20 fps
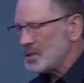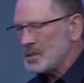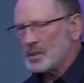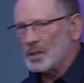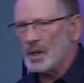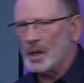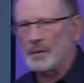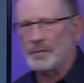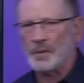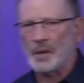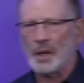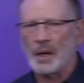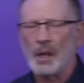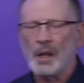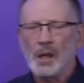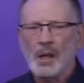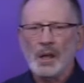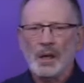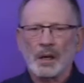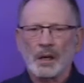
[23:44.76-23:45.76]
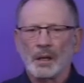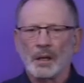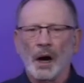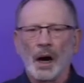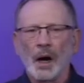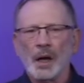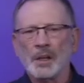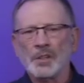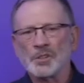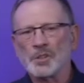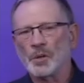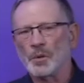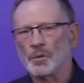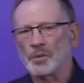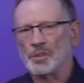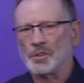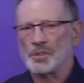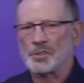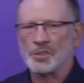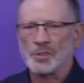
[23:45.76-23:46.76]
covenant, God is going
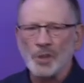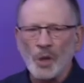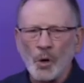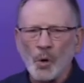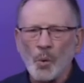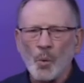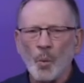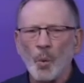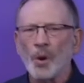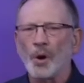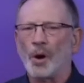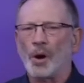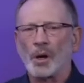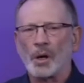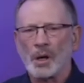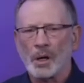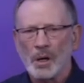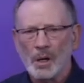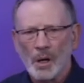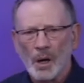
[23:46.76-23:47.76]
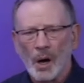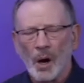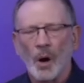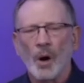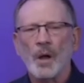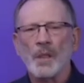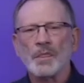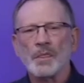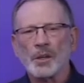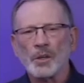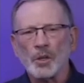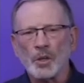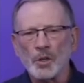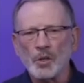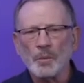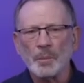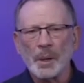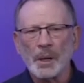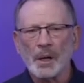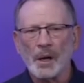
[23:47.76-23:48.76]
to so work on the
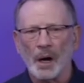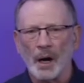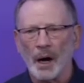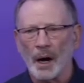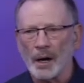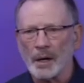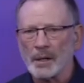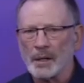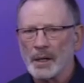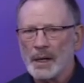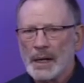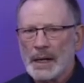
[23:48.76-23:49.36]
human heart